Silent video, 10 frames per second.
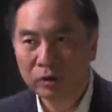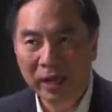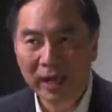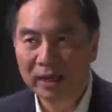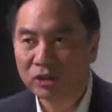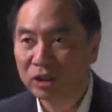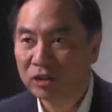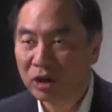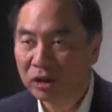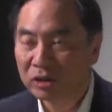you can't
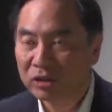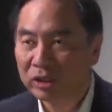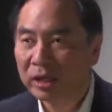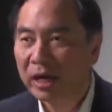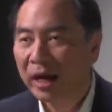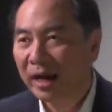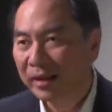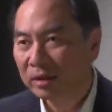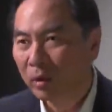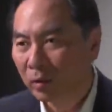exchange oxygen, and
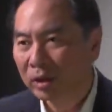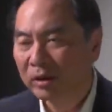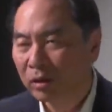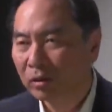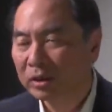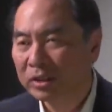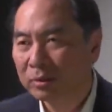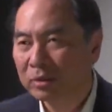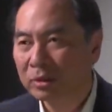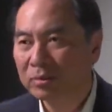that's why one of the early
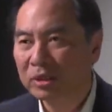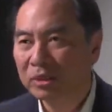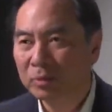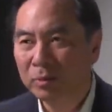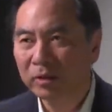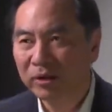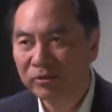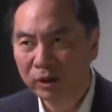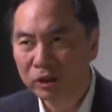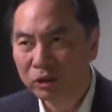symptoms is people get
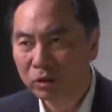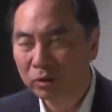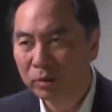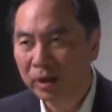very short of